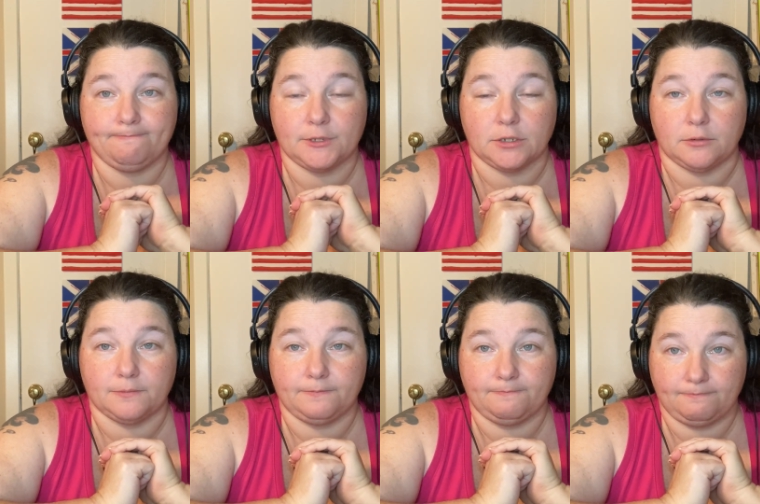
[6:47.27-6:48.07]
So,
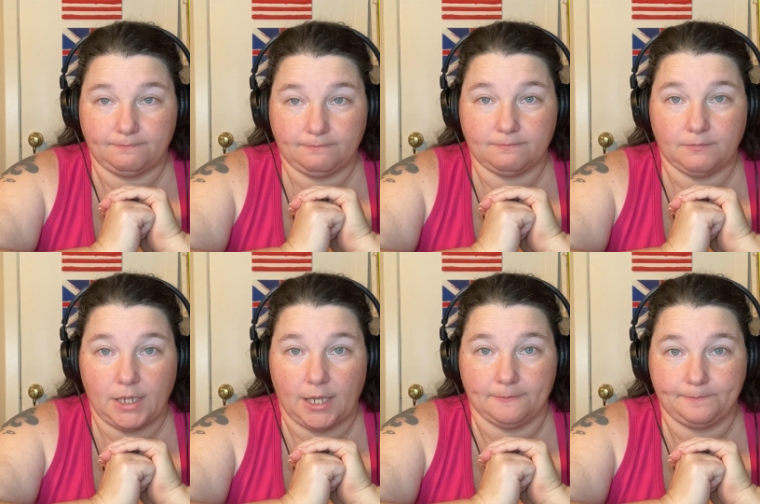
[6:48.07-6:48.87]

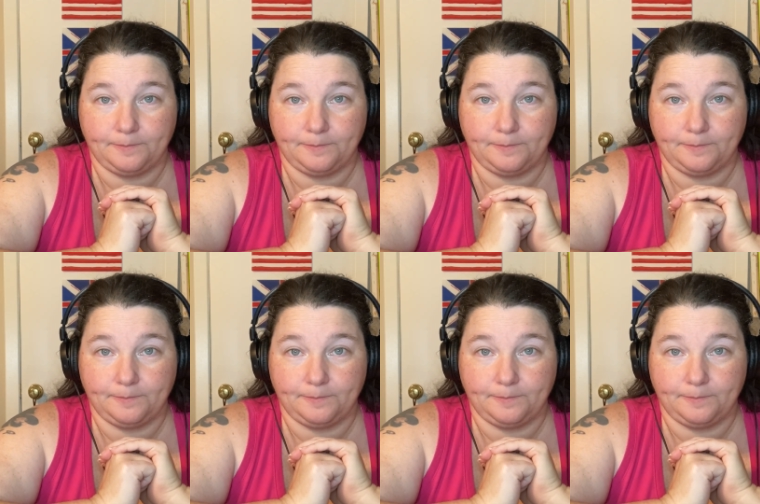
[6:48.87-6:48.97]
yeah.